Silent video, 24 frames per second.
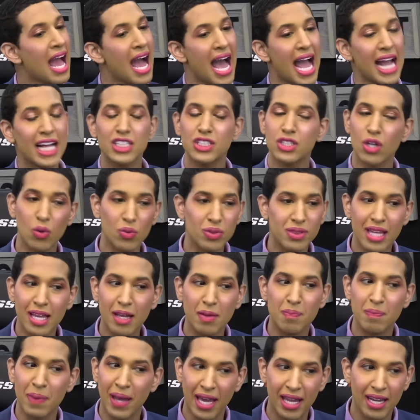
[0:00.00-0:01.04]
I don't
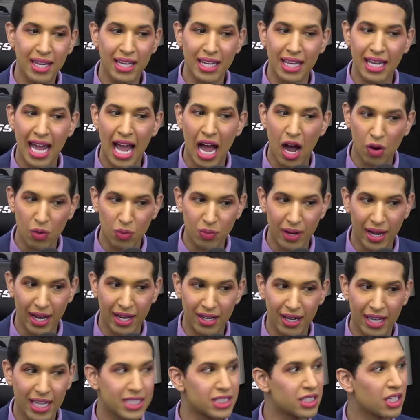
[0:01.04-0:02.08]
think banning it
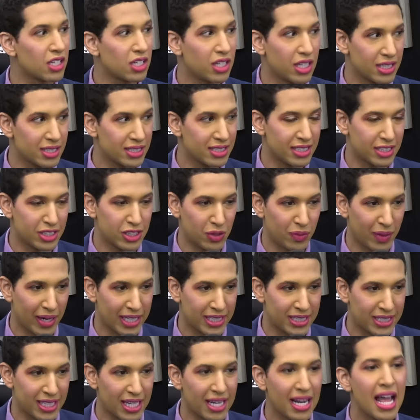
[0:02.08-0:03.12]
outright is a good
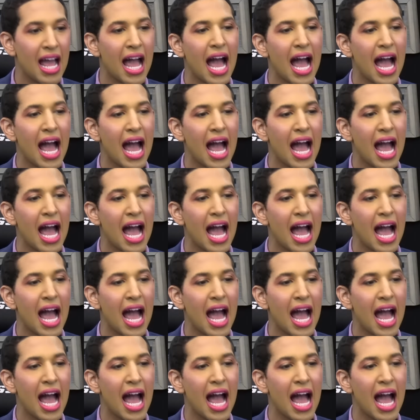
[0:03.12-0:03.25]
situation.